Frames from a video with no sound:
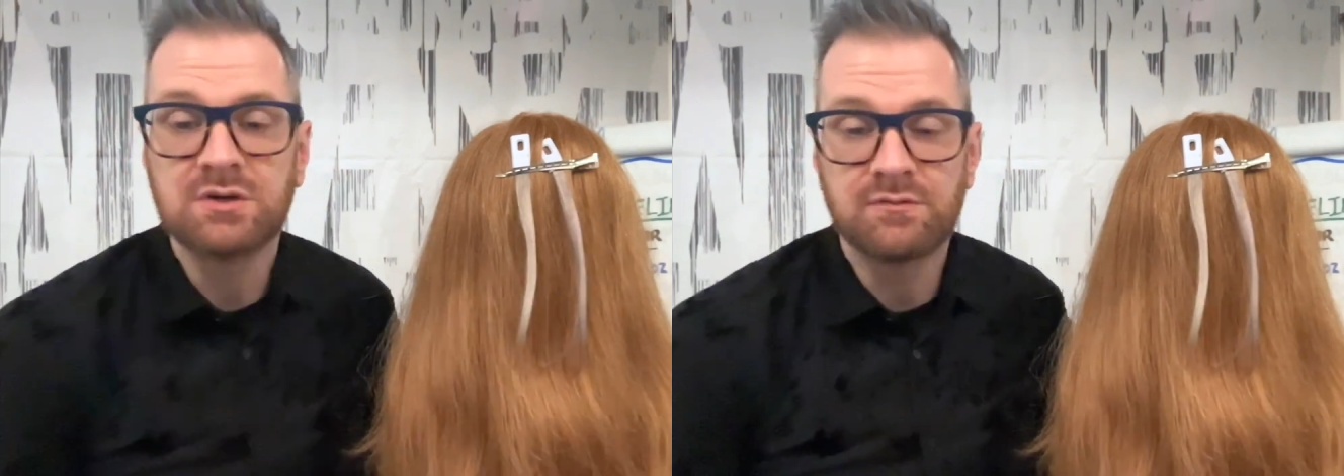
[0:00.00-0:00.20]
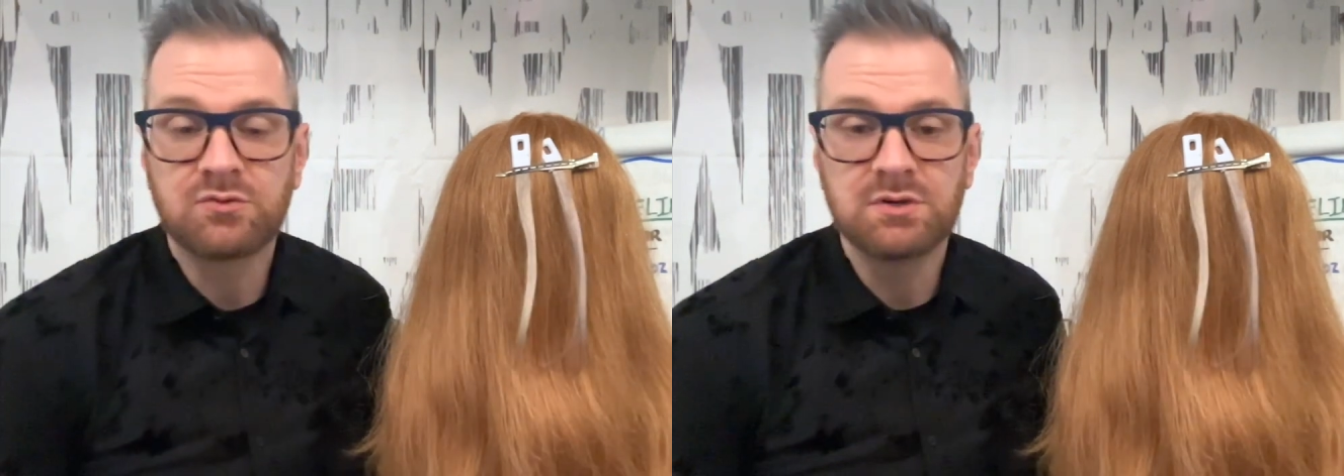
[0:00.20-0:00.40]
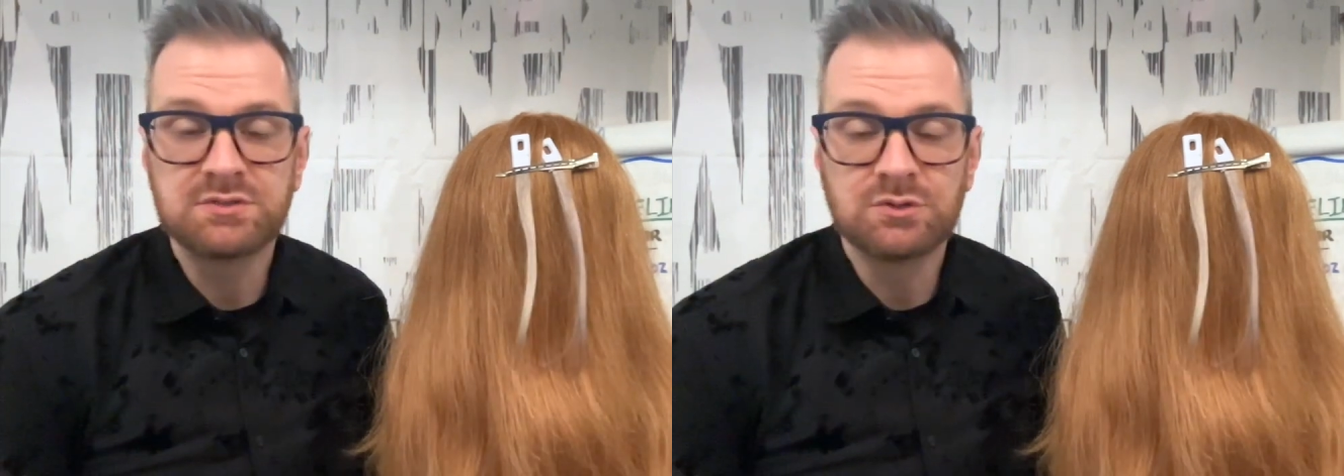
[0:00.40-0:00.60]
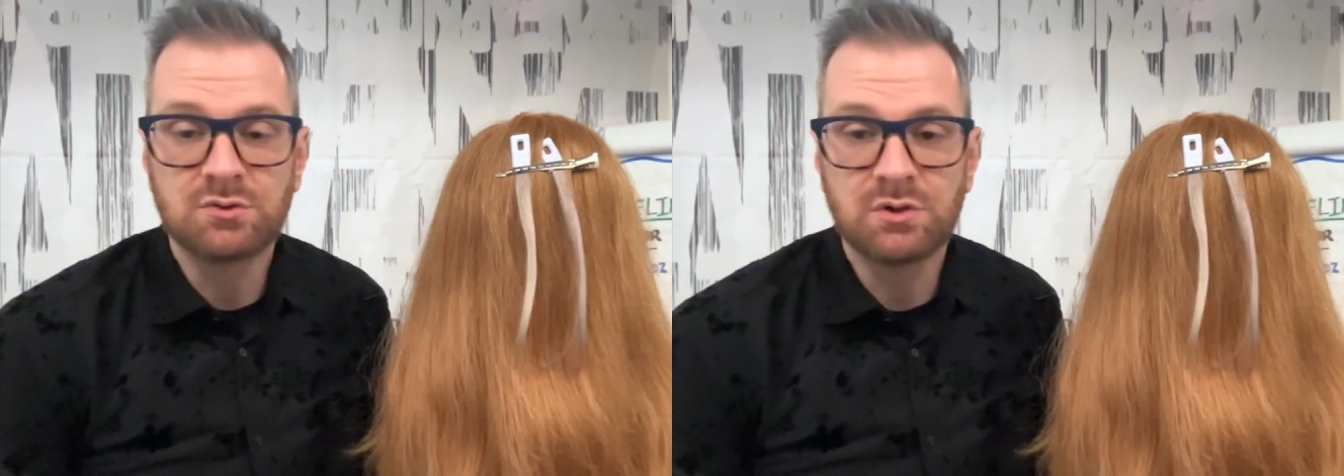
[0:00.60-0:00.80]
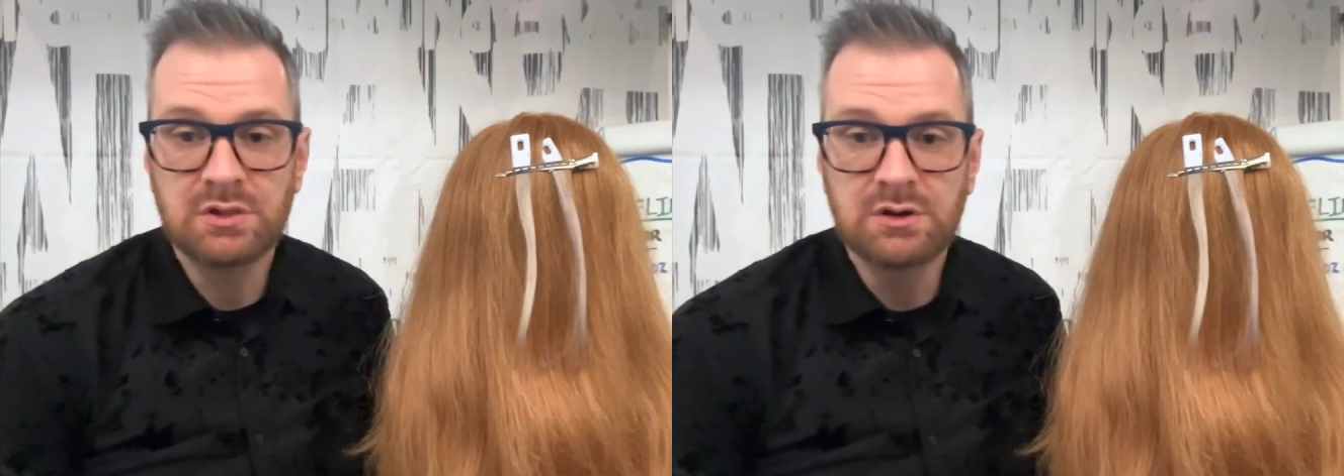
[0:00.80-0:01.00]
of
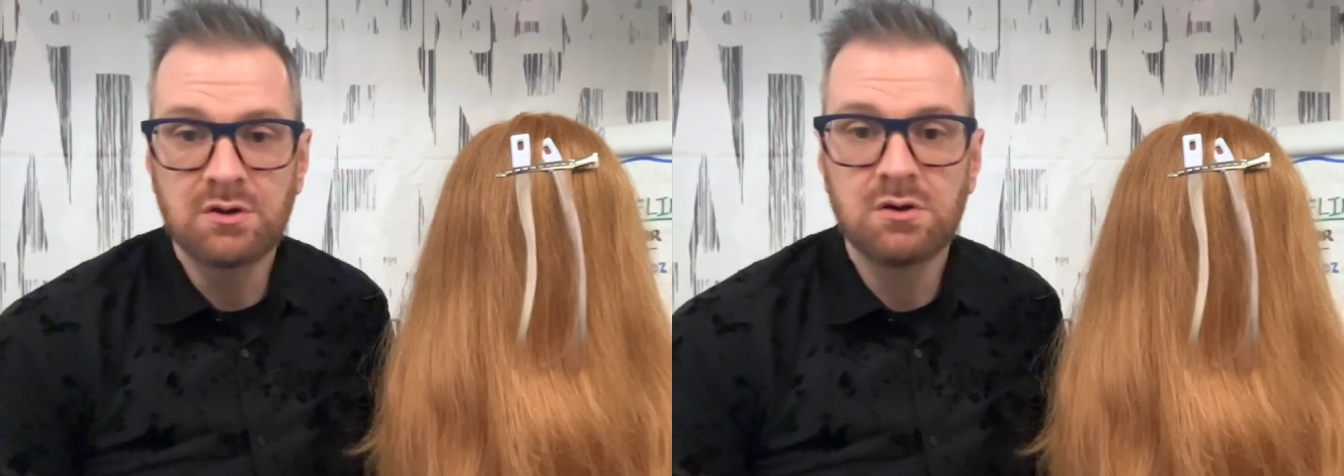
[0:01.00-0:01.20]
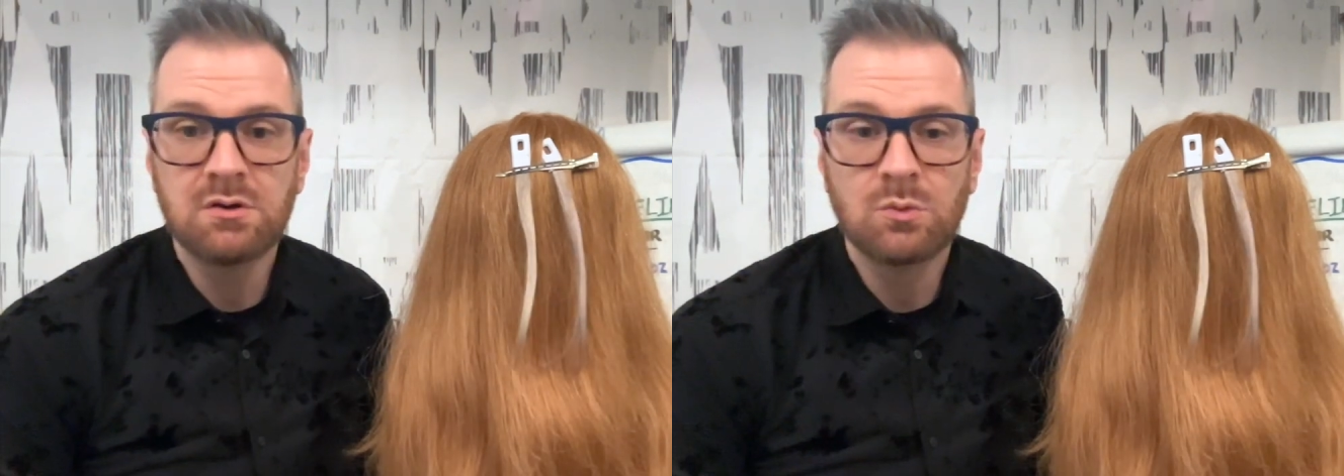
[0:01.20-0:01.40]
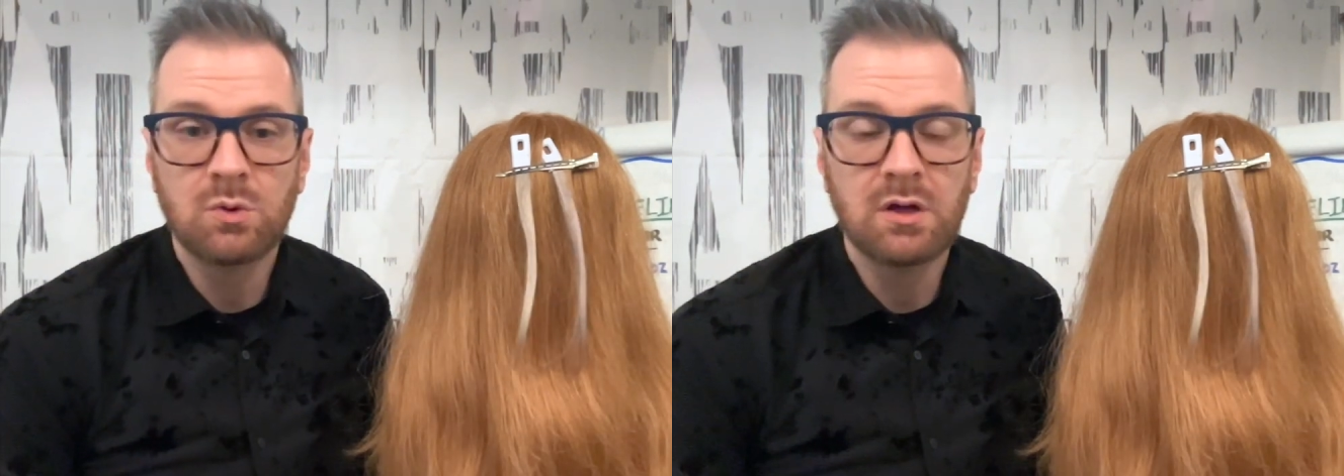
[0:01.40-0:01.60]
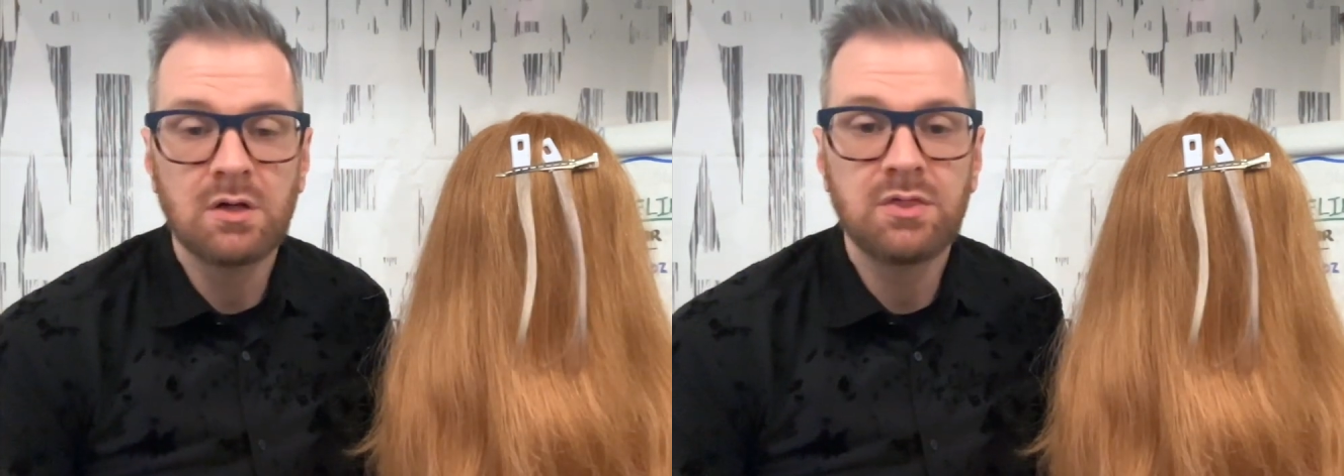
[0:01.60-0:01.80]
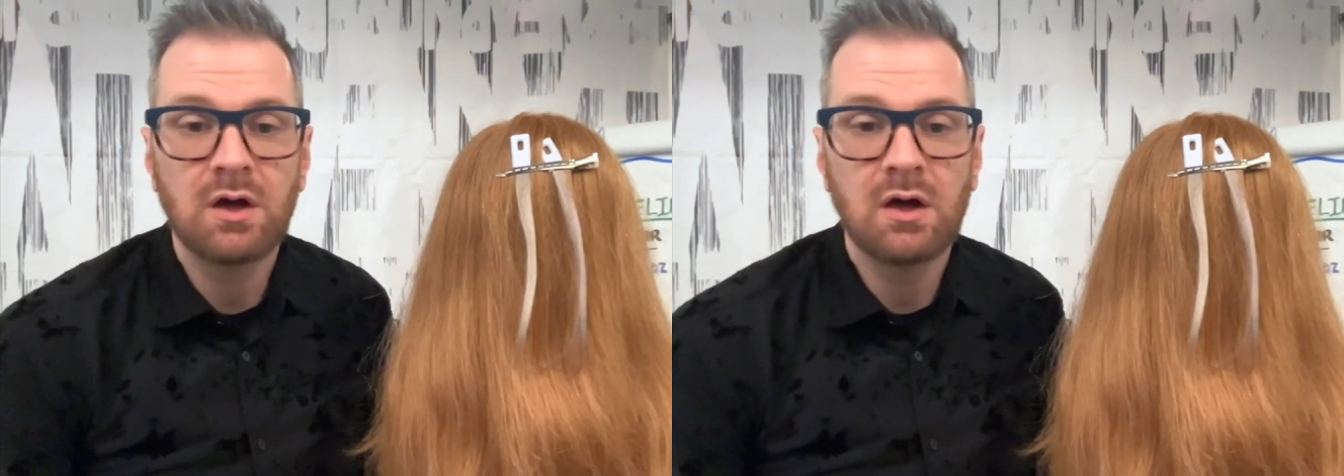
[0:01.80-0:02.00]
crystal clear
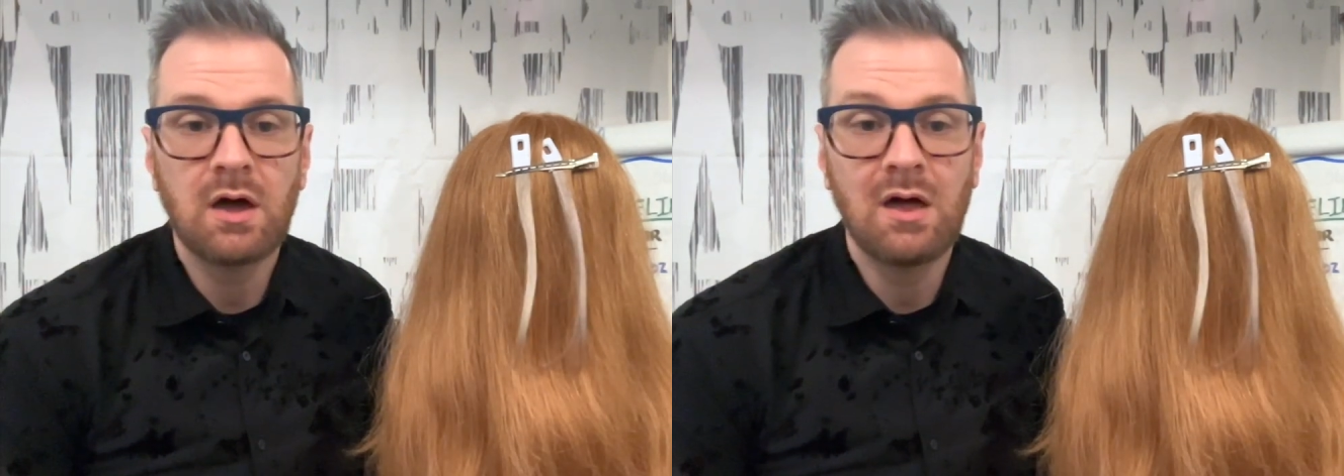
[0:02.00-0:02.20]
with